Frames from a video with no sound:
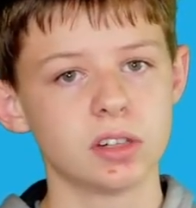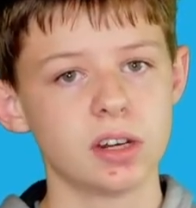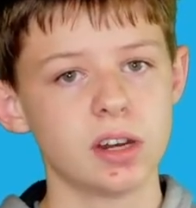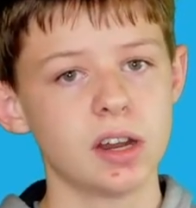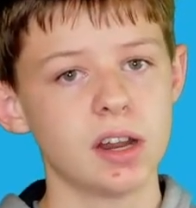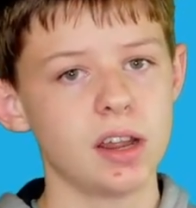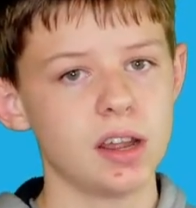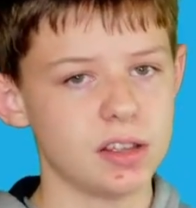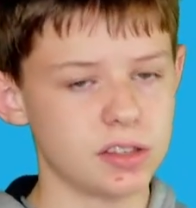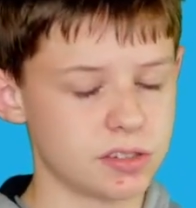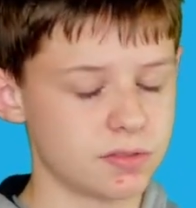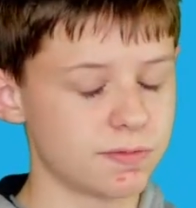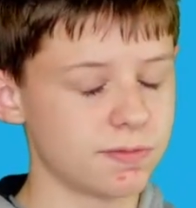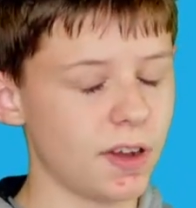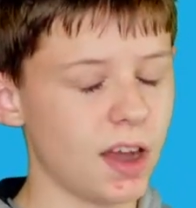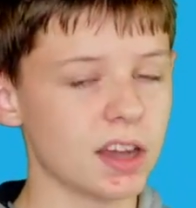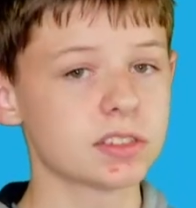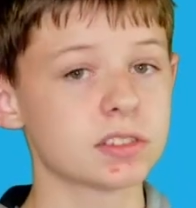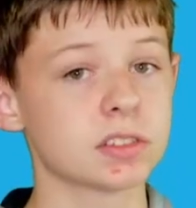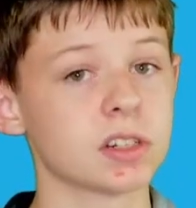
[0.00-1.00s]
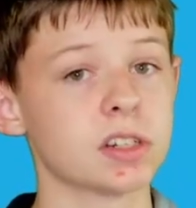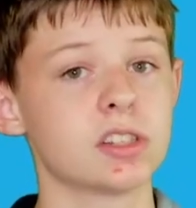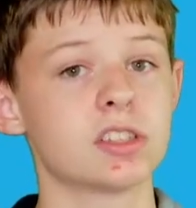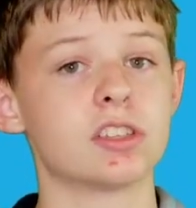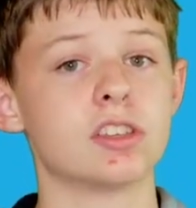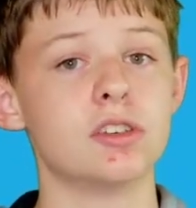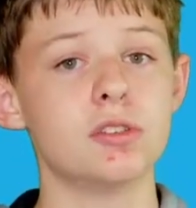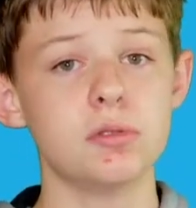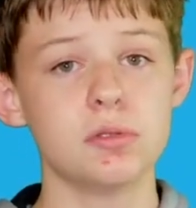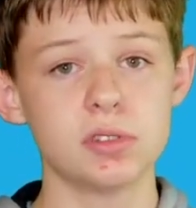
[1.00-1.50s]
is phosphorus
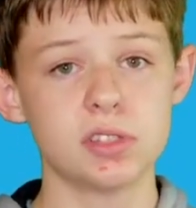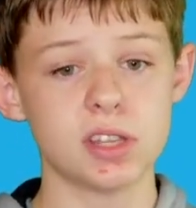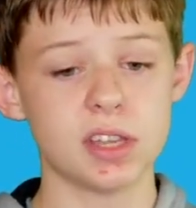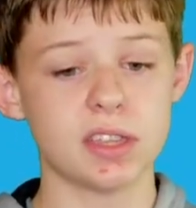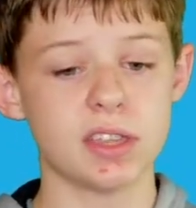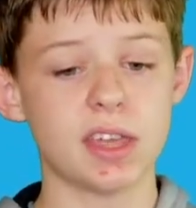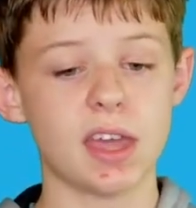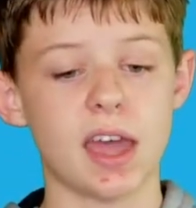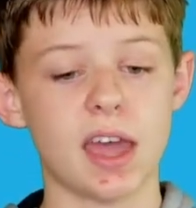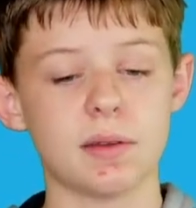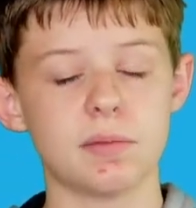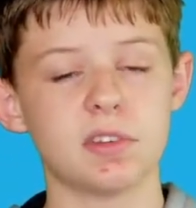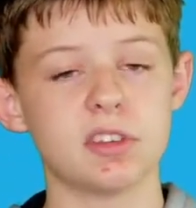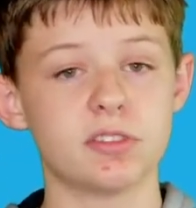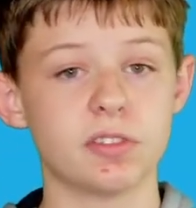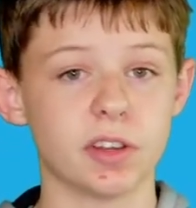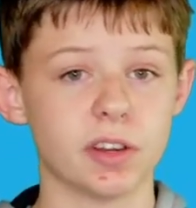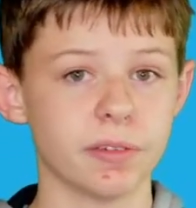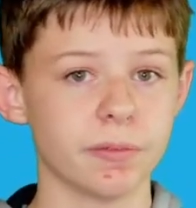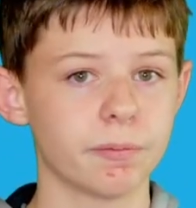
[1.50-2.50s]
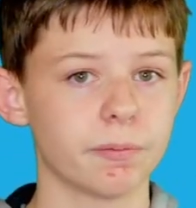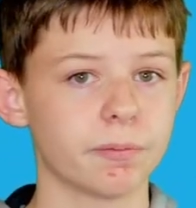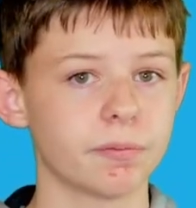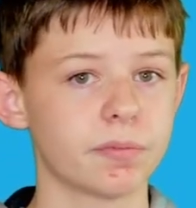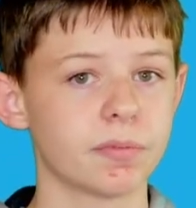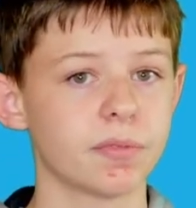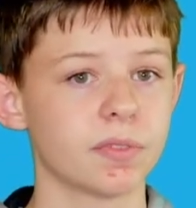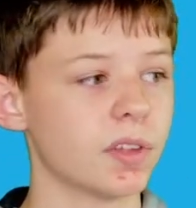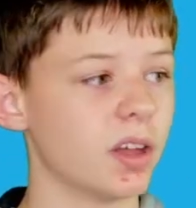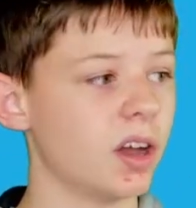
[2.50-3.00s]
used in the atmosphere,
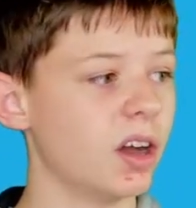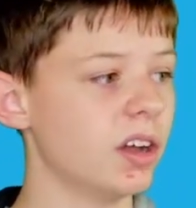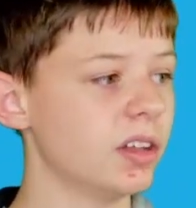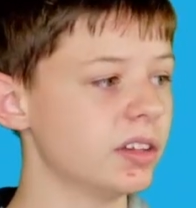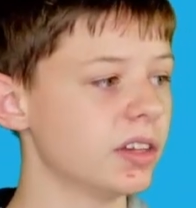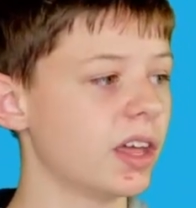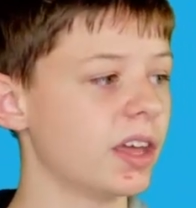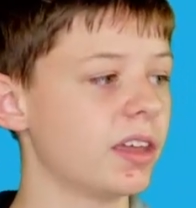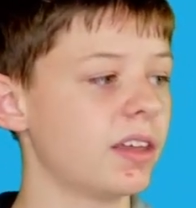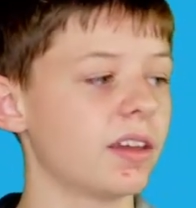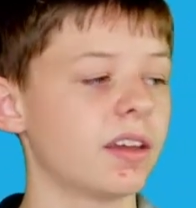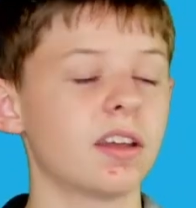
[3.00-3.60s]
unlike